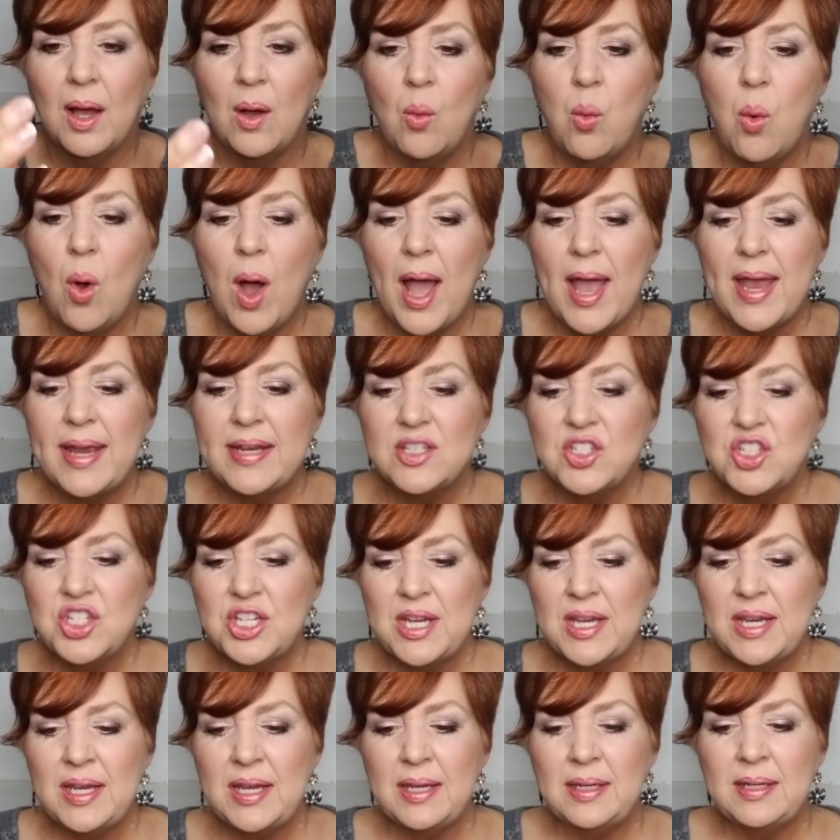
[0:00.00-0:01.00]
white
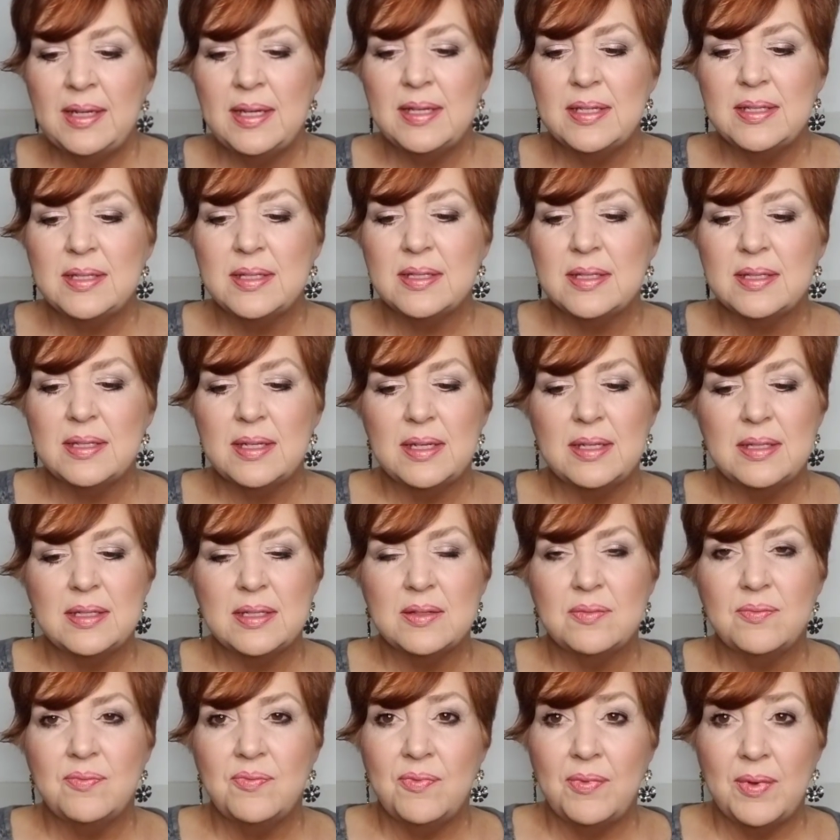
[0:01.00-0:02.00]
sheen,
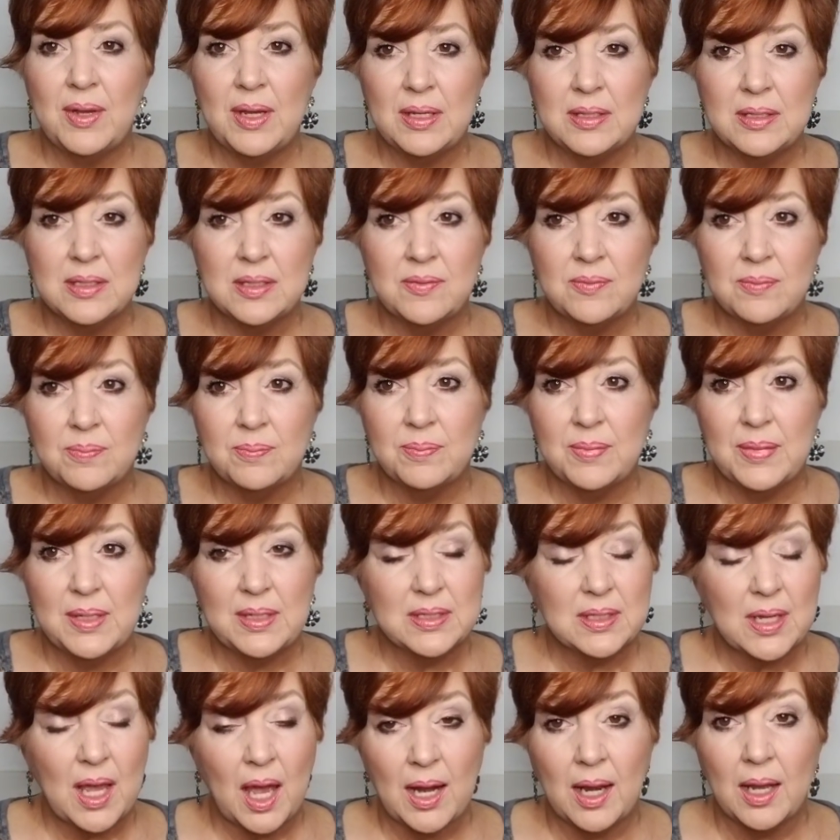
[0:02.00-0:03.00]

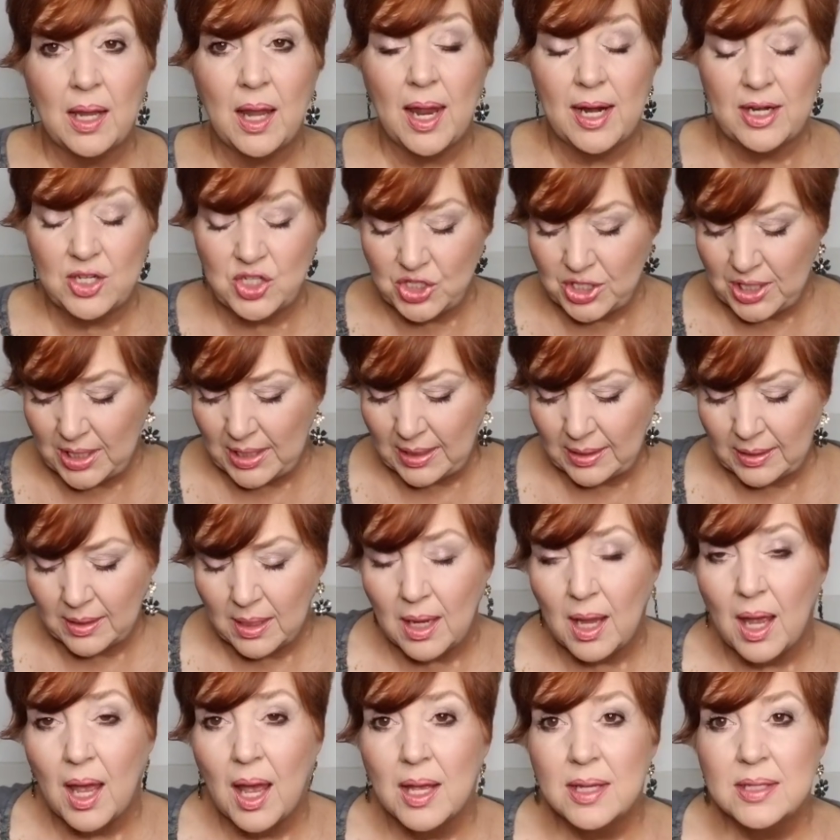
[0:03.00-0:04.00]
it's got a lot of sheen.
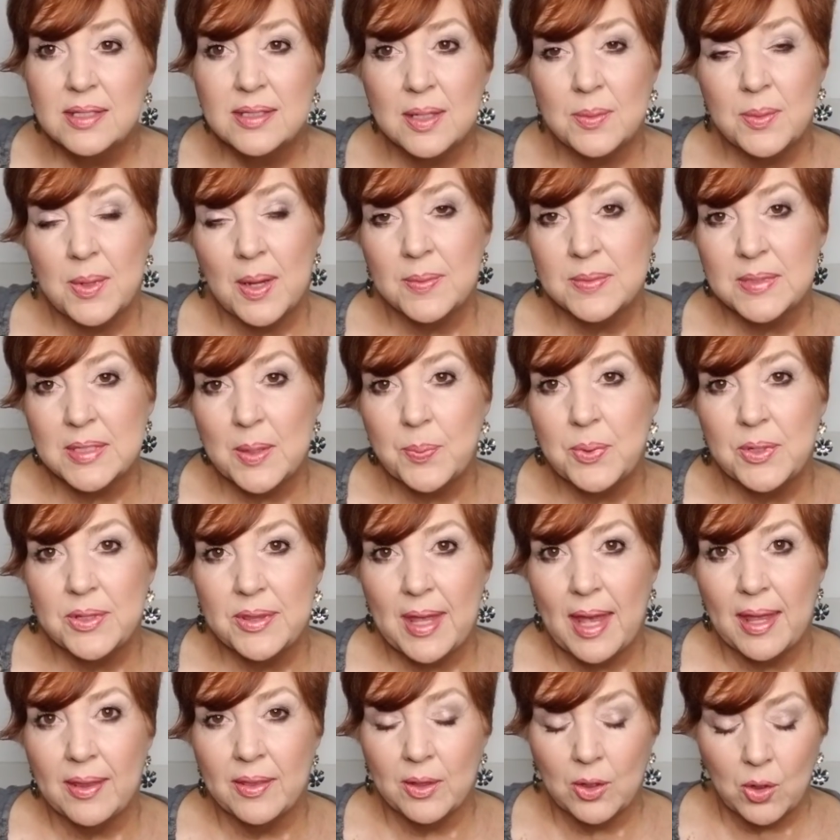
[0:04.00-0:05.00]
Sometimes I put
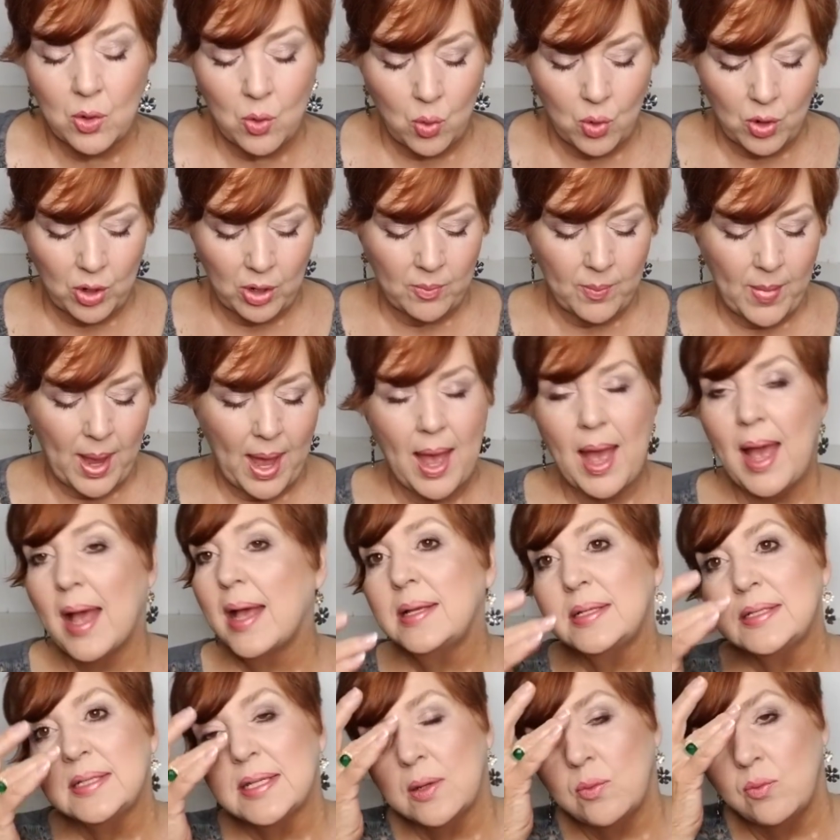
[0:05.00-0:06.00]
that in the corner of my
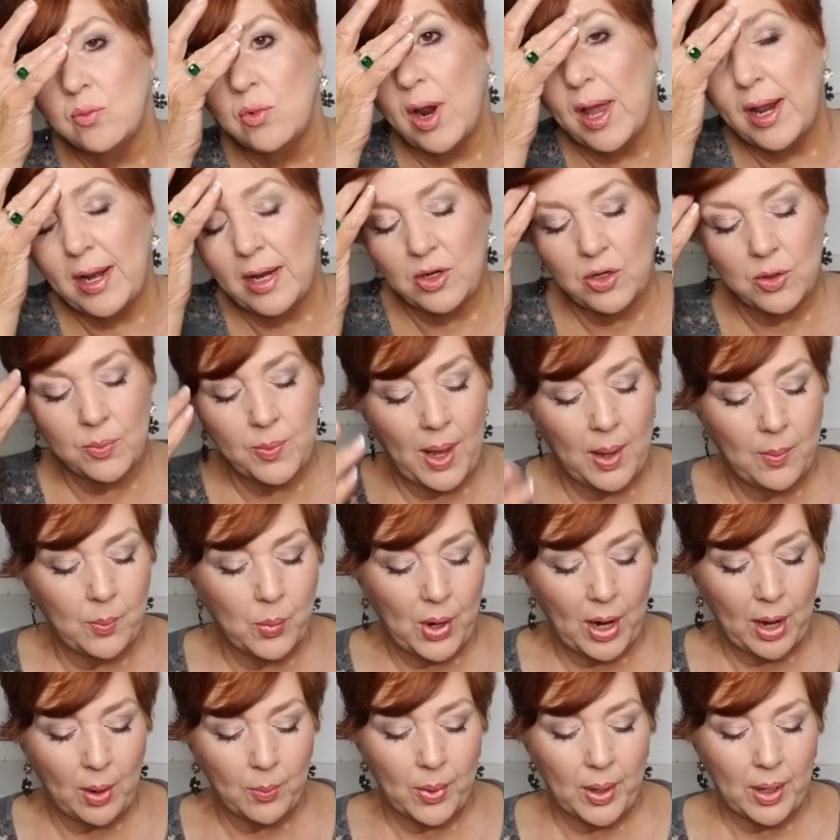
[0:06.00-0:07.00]
eyes and right under my
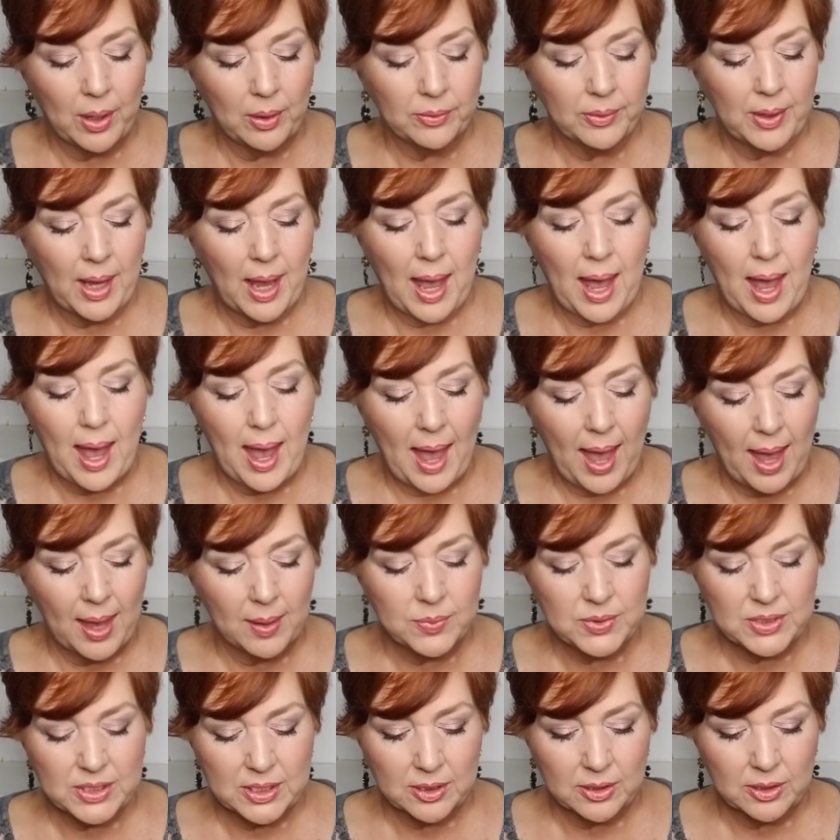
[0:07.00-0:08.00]
brow bone. I
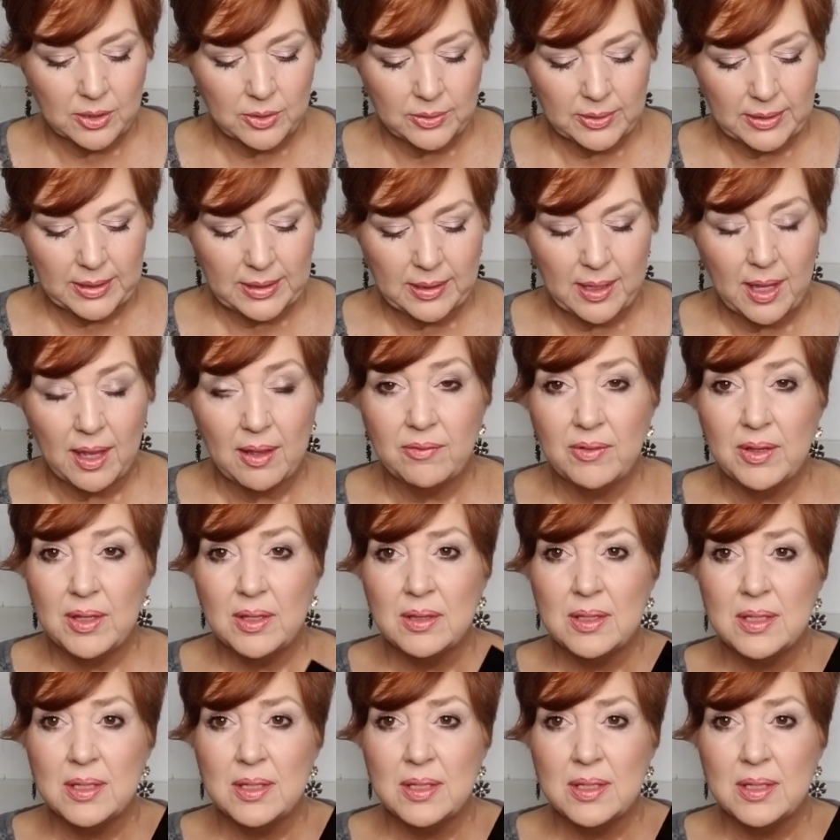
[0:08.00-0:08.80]
absolutely love it.